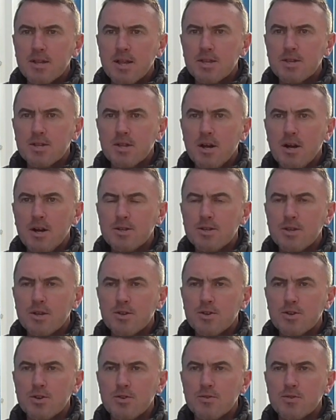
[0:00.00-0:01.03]
and that starts
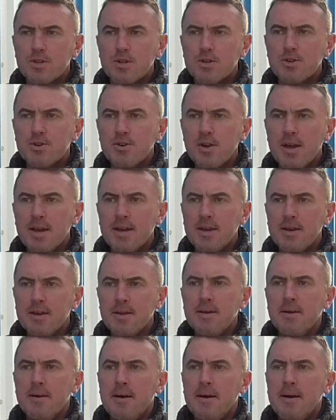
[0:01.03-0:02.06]
on Tuesday at
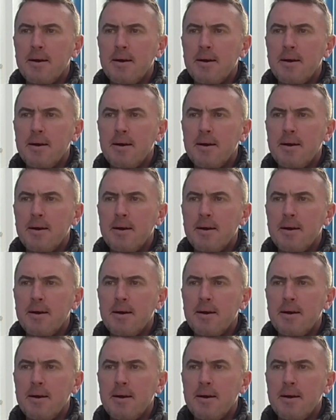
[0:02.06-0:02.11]
training,